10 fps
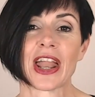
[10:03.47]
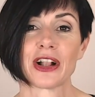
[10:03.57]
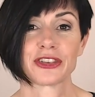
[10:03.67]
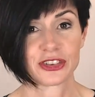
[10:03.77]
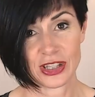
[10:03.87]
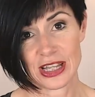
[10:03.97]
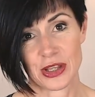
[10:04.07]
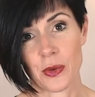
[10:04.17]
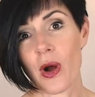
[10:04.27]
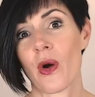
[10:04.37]
and I'll see
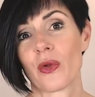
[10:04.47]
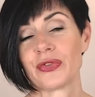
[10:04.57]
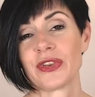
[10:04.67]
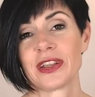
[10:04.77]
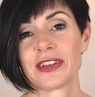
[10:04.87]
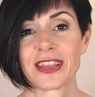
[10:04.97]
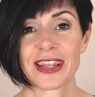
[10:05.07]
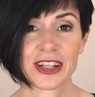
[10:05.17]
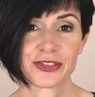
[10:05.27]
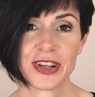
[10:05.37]
you on
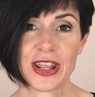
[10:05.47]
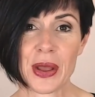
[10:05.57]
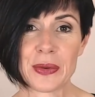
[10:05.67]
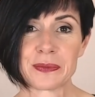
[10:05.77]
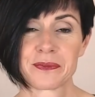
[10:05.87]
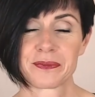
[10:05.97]
the next video.